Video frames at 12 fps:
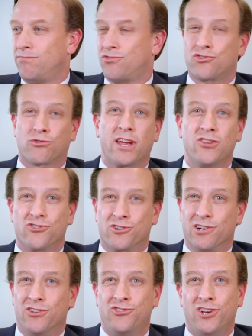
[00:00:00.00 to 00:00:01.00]

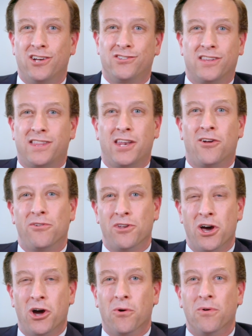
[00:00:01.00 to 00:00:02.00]
stranger, a judge that they don't
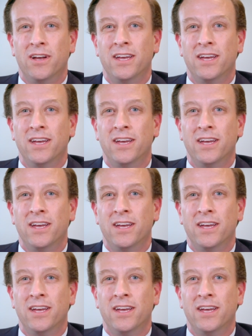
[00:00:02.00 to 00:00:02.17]
know.